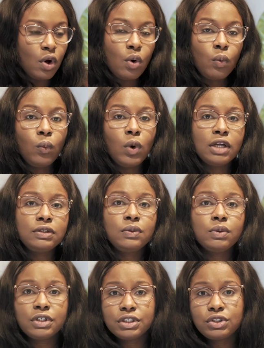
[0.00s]
one
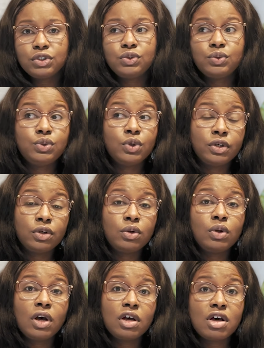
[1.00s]
course to do, you are no
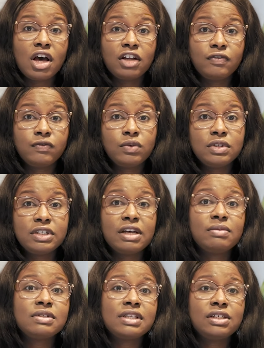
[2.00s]
longer on full-time
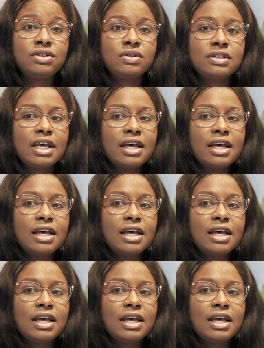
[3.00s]
status,